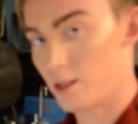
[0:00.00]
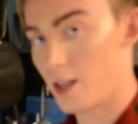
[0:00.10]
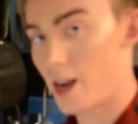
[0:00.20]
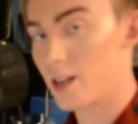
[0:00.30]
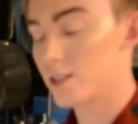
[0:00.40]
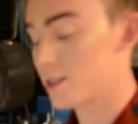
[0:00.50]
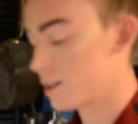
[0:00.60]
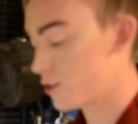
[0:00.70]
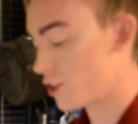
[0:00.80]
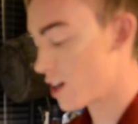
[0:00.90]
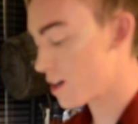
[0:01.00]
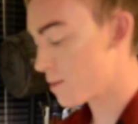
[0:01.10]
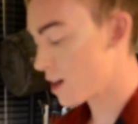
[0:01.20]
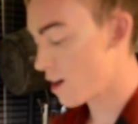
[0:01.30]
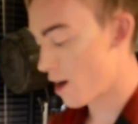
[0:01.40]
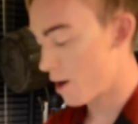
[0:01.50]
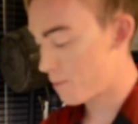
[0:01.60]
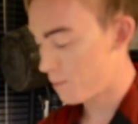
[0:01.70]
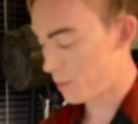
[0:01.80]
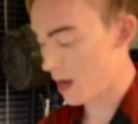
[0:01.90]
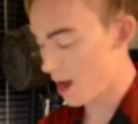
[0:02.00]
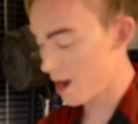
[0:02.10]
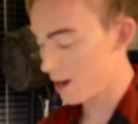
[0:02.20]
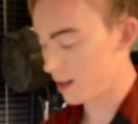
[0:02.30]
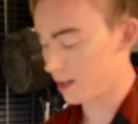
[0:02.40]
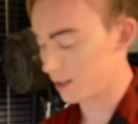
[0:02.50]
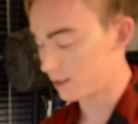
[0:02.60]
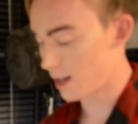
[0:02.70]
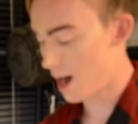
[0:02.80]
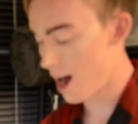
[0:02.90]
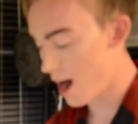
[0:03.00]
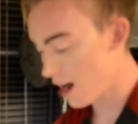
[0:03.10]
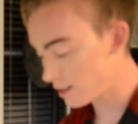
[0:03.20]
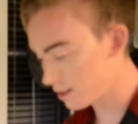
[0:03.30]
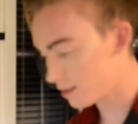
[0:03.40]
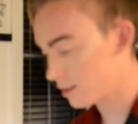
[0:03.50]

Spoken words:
Ladies and gentlemen, our pan is hot.